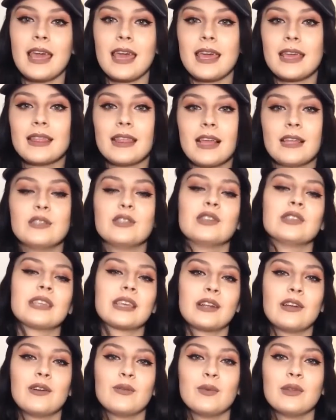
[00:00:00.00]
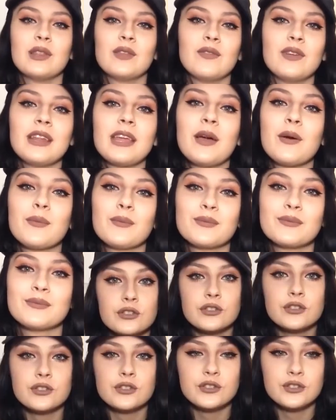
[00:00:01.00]
and let's just get on with the video
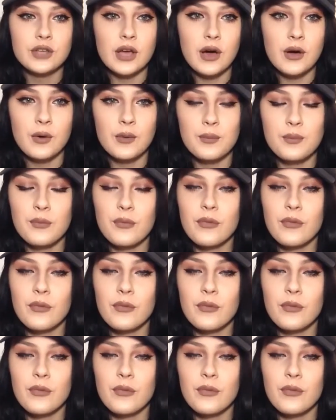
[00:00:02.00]
so